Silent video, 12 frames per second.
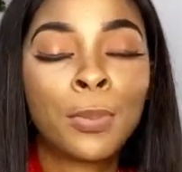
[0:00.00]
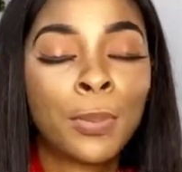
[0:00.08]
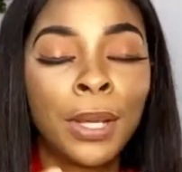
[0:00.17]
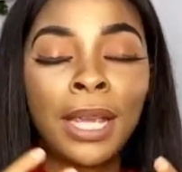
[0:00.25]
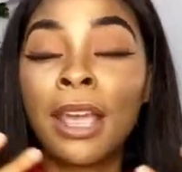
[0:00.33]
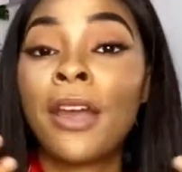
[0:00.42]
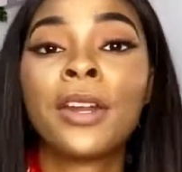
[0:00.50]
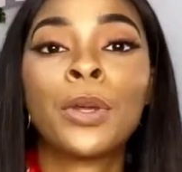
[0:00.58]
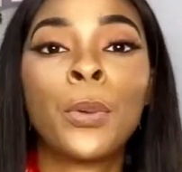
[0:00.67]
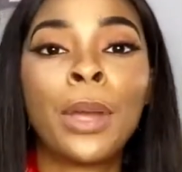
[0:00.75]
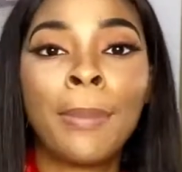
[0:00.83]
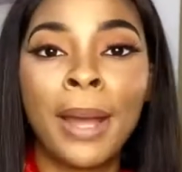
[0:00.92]
carried
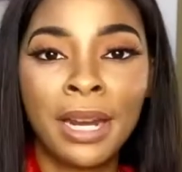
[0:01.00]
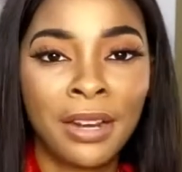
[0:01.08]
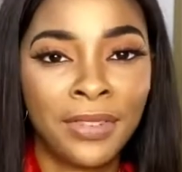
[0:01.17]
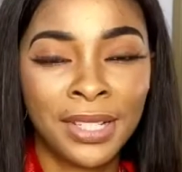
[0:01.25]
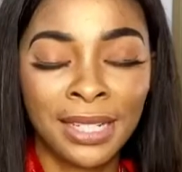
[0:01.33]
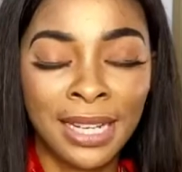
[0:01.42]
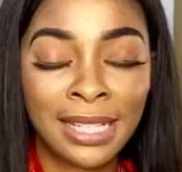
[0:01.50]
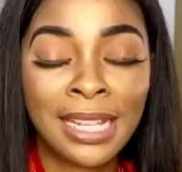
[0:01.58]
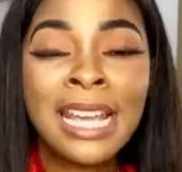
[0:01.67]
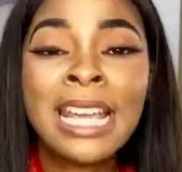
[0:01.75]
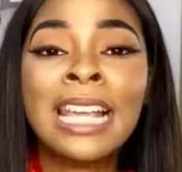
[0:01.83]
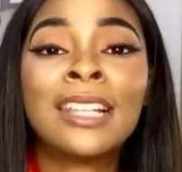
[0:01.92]
away by nervousness.
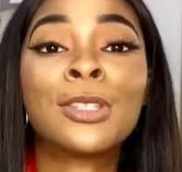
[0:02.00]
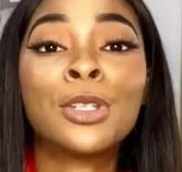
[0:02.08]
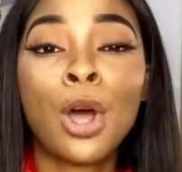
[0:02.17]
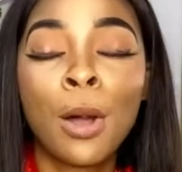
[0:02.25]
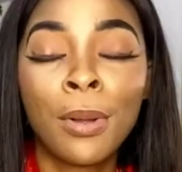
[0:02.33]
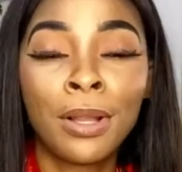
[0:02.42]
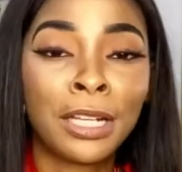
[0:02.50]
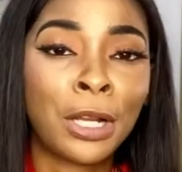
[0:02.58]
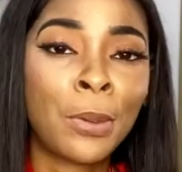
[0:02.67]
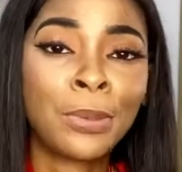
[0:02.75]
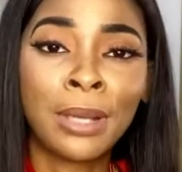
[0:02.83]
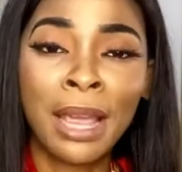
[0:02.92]
It's normal and
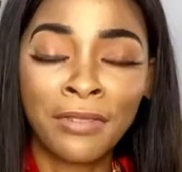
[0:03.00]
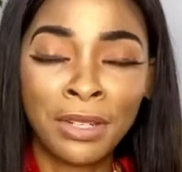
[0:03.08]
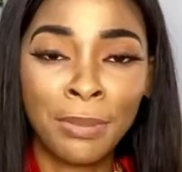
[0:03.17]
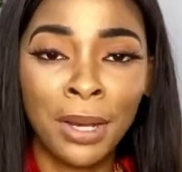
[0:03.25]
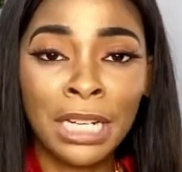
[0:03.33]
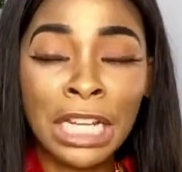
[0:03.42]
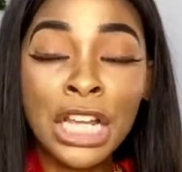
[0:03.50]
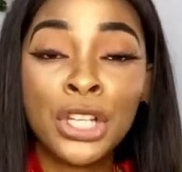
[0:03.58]
comes to everybody.